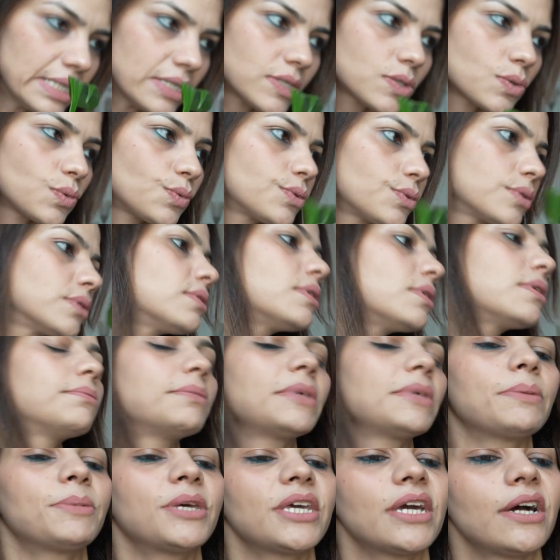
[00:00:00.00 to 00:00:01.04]
soon,
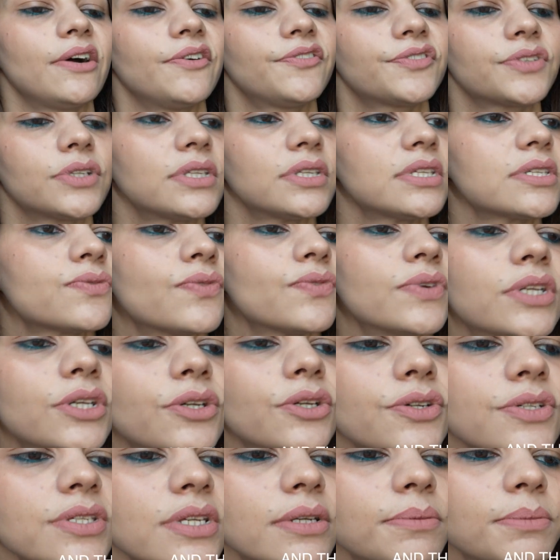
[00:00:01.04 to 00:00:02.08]
maybe after this video or
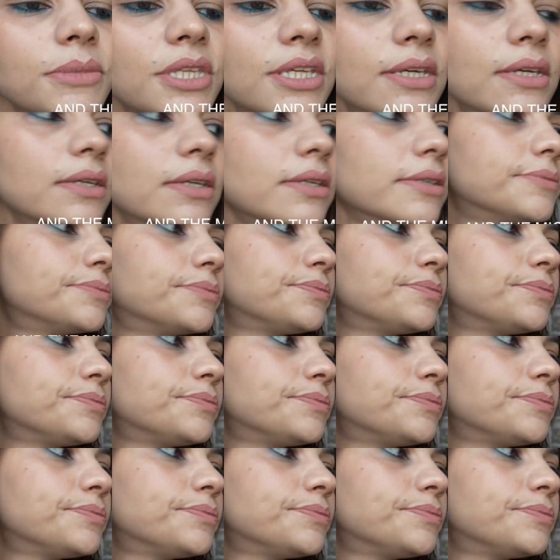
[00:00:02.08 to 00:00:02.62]
something.